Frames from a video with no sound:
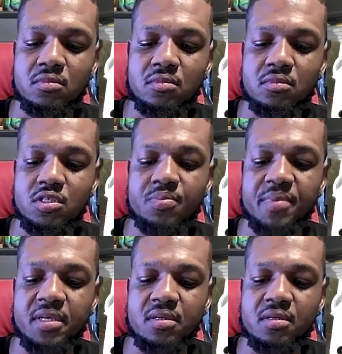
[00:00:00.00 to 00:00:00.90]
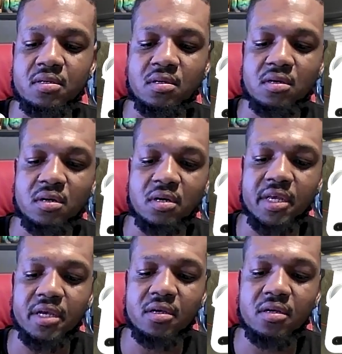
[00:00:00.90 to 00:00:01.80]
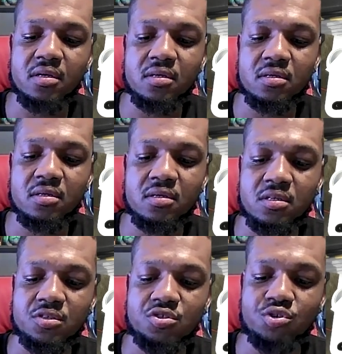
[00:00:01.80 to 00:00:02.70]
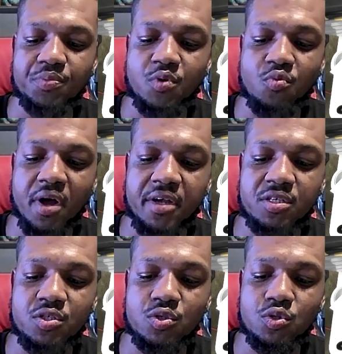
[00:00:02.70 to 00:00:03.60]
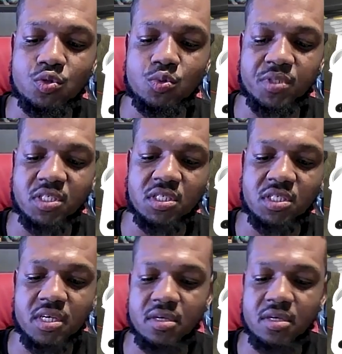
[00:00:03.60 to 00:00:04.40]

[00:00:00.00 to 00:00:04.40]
Just make cutting, stripping wires super easy,